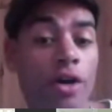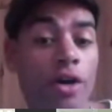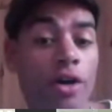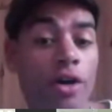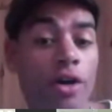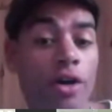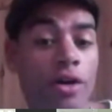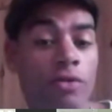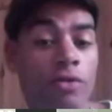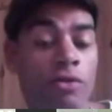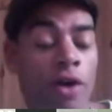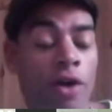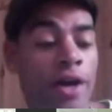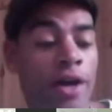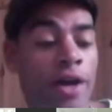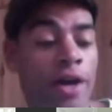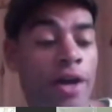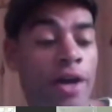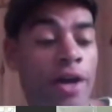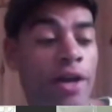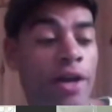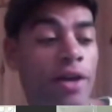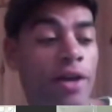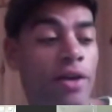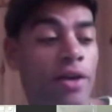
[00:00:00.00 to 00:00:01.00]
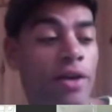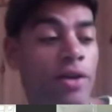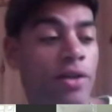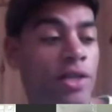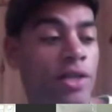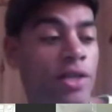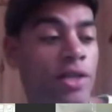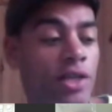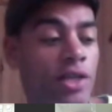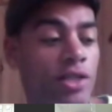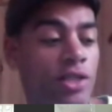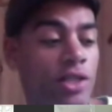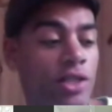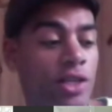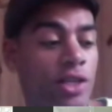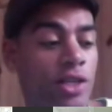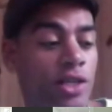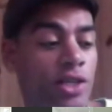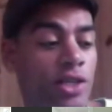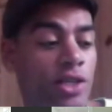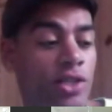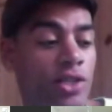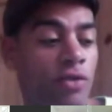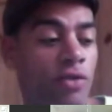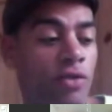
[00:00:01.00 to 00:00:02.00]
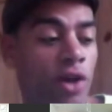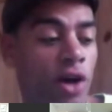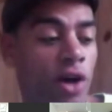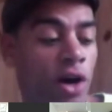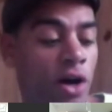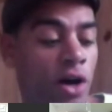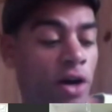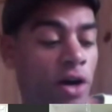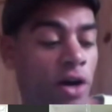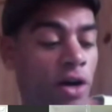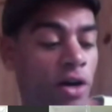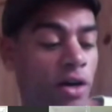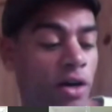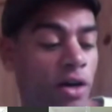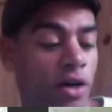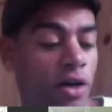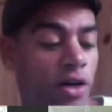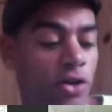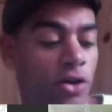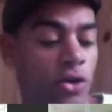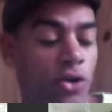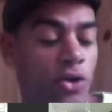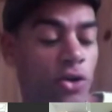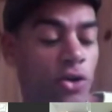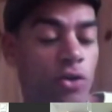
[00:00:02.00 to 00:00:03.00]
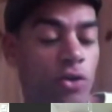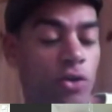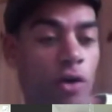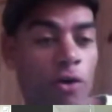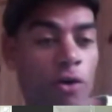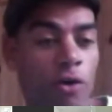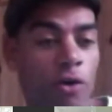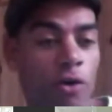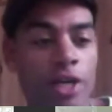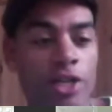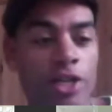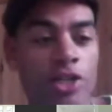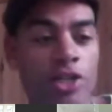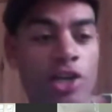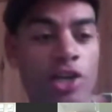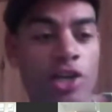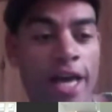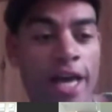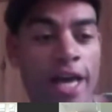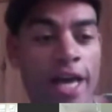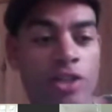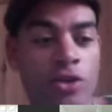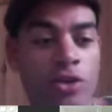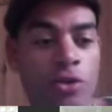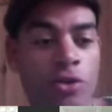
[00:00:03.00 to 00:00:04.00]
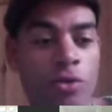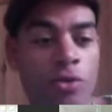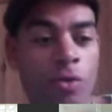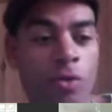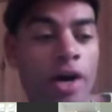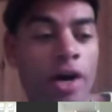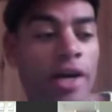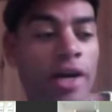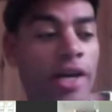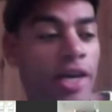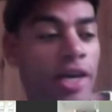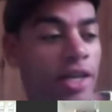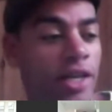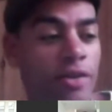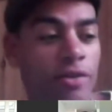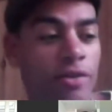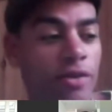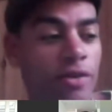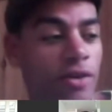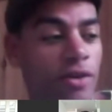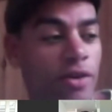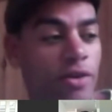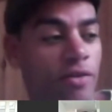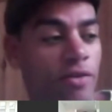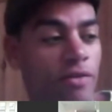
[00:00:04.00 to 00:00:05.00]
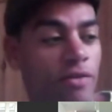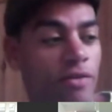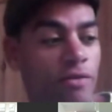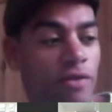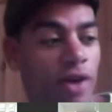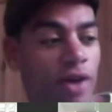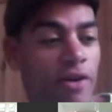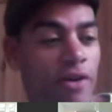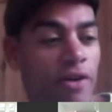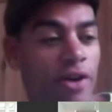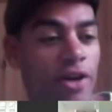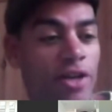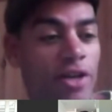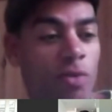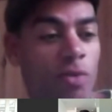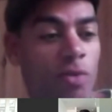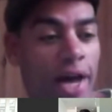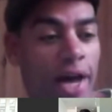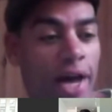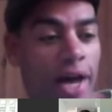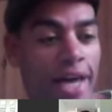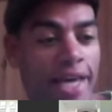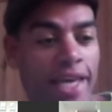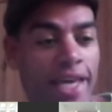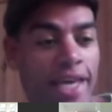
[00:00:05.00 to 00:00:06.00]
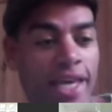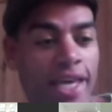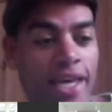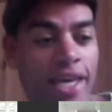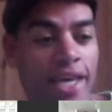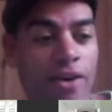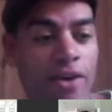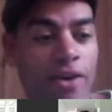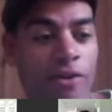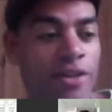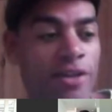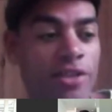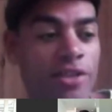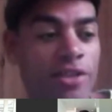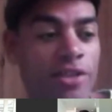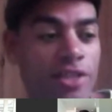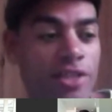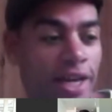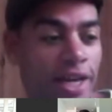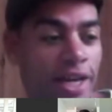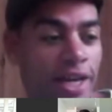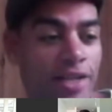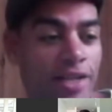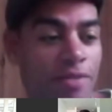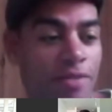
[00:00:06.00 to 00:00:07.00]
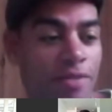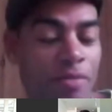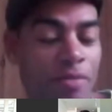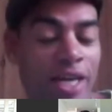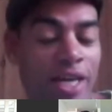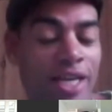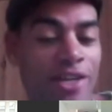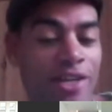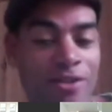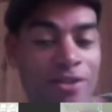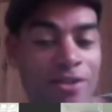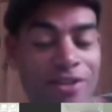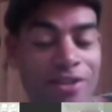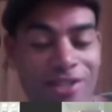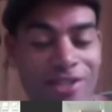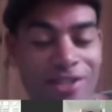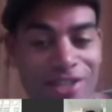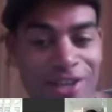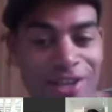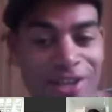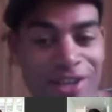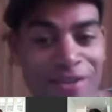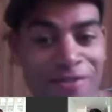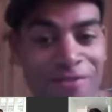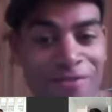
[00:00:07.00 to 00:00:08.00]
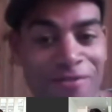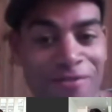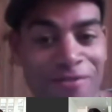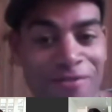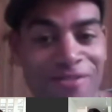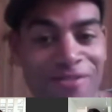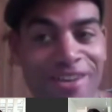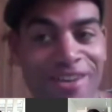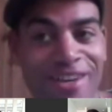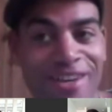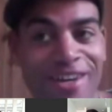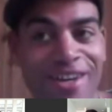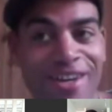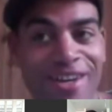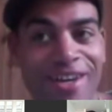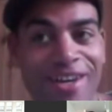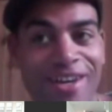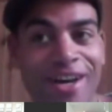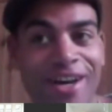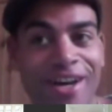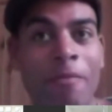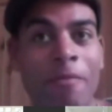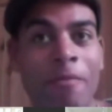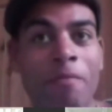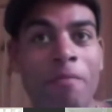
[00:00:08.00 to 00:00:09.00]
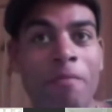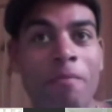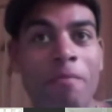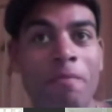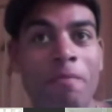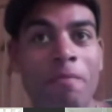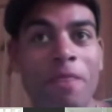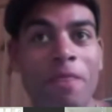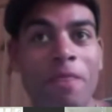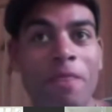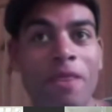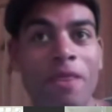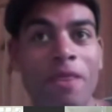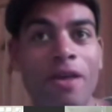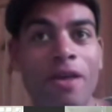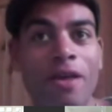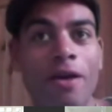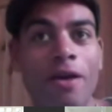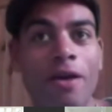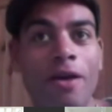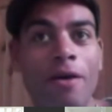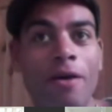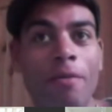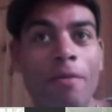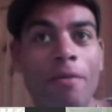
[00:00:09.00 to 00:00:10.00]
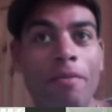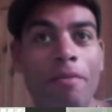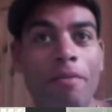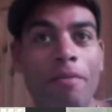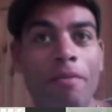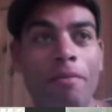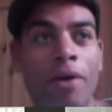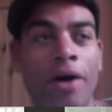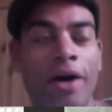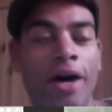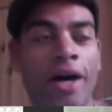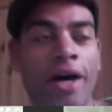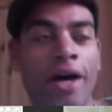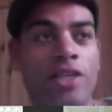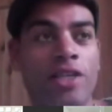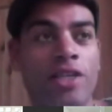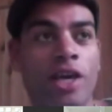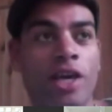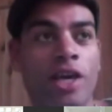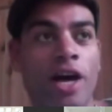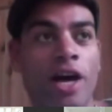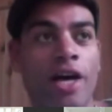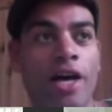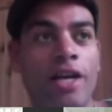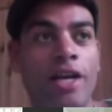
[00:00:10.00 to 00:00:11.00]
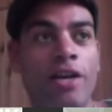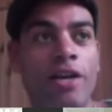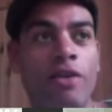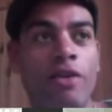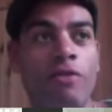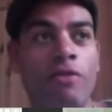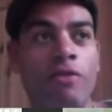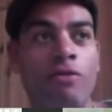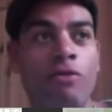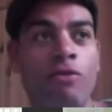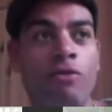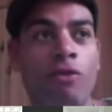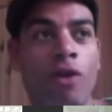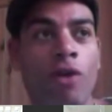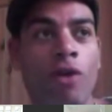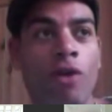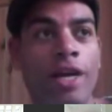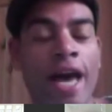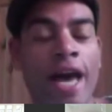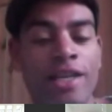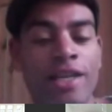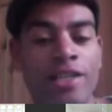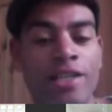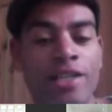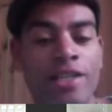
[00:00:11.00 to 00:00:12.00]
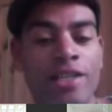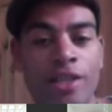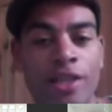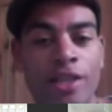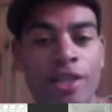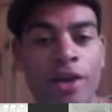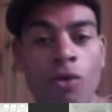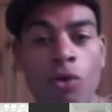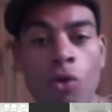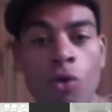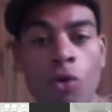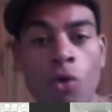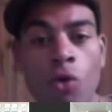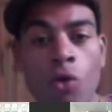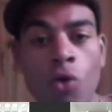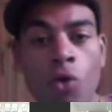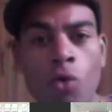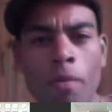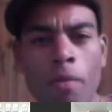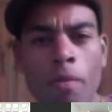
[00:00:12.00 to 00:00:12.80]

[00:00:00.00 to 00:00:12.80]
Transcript: right? These sort of young nouveau riche guys who work in various wanky arenas like media and stuff. But I guess the kind of running gag is that they're all